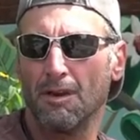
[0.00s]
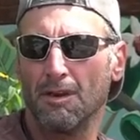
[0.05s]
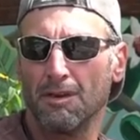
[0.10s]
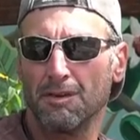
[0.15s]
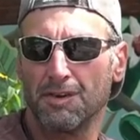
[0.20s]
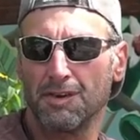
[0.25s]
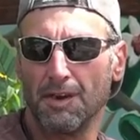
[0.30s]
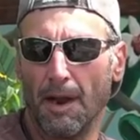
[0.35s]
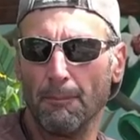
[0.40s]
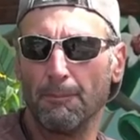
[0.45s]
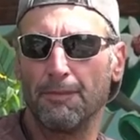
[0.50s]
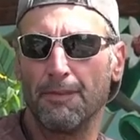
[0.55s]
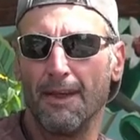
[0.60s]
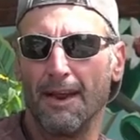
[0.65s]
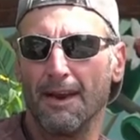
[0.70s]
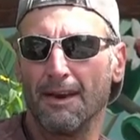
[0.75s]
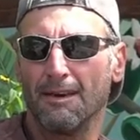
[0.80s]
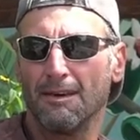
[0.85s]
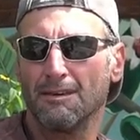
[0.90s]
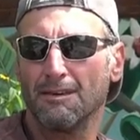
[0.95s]

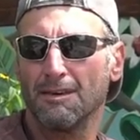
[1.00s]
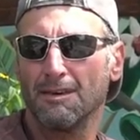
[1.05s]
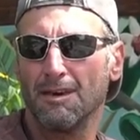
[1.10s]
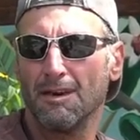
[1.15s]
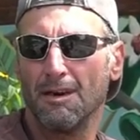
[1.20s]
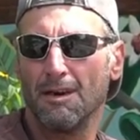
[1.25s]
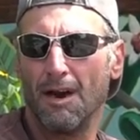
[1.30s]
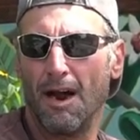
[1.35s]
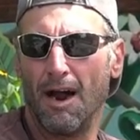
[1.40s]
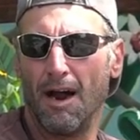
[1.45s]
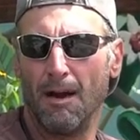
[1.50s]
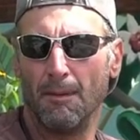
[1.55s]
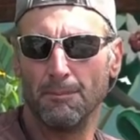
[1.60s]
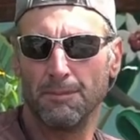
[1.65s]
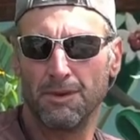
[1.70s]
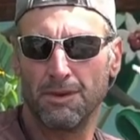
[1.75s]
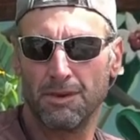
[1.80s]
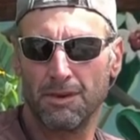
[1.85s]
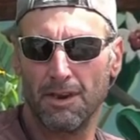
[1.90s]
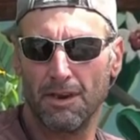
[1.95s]
something
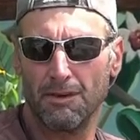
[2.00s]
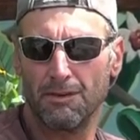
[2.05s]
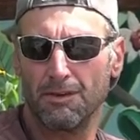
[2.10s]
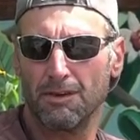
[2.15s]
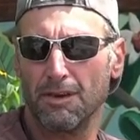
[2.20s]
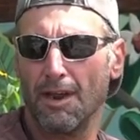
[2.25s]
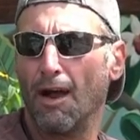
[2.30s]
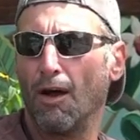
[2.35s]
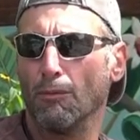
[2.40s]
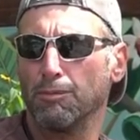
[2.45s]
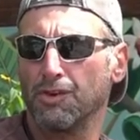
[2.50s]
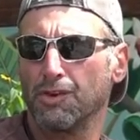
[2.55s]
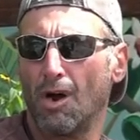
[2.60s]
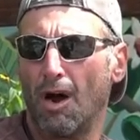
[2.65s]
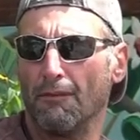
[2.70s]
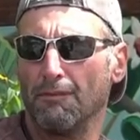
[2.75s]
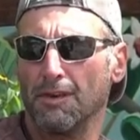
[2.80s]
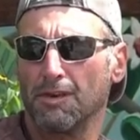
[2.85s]
to help solve